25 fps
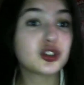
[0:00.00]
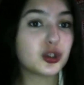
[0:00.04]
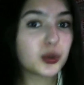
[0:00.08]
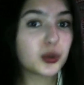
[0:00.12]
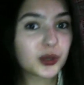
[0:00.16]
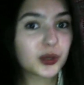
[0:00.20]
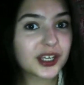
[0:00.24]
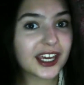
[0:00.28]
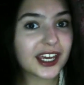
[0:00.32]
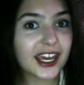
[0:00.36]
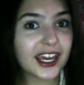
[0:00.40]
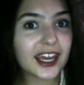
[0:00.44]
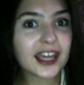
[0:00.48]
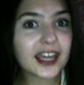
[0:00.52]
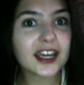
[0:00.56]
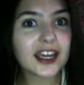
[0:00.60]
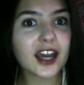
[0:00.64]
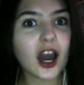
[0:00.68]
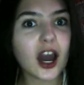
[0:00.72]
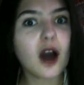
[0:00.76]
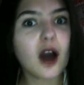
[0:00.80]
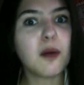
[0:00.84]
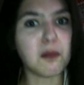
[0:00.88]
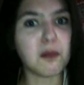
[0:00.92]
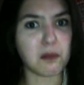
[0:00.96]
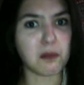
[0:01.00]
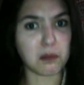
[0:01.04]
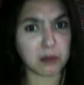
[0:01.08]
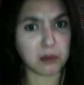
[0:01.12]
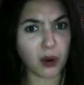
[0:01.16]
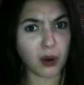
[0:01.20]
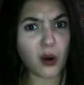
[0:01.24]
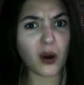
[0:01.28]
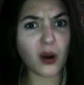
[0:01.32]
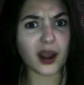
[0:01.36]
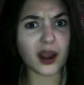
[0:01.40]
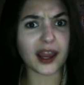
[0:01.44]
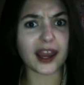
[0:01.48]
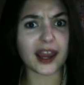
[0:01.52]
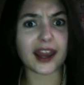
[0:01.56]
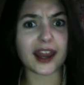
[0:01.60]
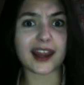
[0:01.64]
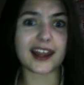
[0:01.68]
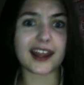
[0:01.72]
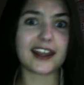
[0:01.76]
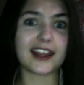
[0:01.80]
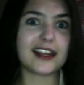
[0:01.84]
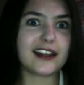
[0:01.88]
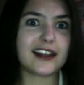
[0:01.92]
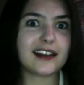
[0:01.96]
to kick a
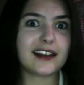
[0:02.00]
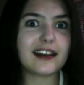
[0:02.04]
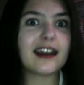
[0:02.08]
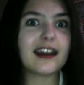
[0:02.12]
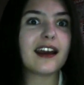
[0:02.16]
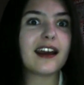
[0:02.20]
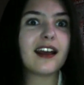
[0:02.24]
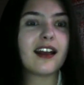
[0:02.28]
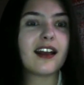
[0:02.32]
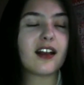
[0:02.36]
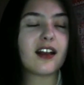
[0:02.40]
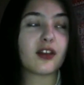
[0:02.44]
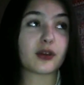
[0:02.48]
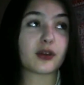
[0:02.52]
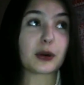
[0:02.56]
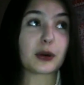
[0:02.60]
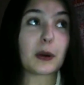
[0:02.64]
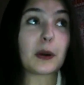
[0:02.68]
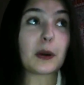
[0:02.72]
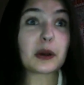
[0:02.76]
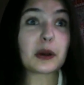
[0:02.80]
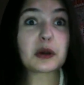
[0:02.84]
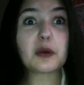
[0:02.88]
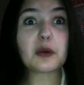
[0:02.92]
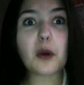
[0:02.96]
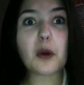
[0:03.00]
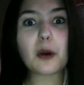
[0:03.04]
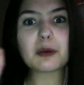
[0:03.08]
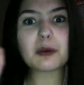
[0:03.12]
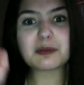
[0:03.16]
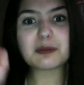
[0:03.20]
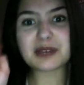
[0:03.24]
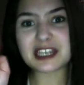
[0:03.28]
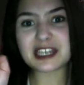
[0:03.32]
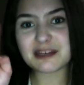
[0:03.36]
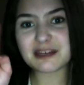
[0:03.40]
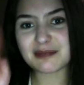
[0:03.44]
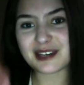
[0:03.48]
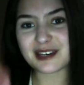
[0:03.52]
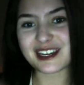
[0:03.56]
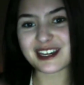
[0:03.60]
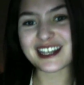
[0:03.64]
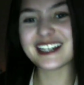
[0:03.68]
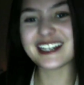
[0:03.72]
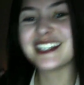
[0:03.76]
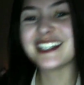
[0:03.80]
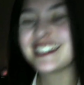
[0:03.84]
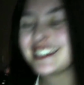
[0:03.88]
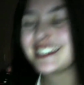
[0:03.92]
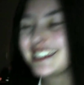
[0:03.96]
boy in the quote-unquote
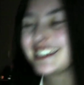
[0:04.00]
pee-pee.